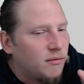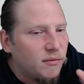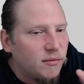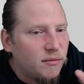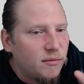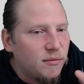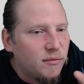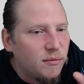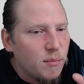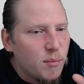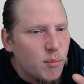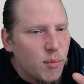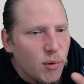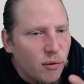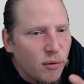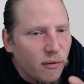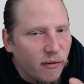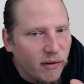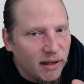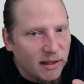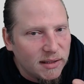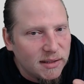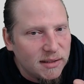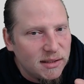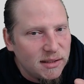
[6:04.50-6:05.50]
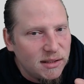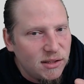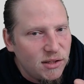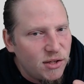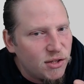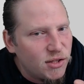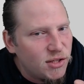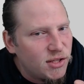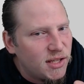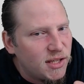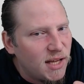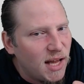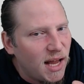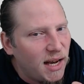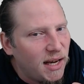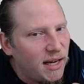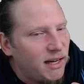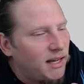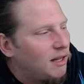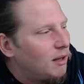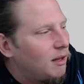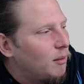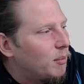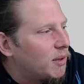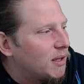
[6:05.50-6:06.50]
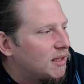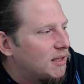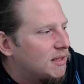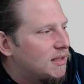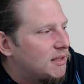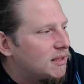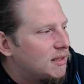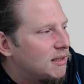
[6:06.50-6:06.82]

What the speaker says: move it just a little bit,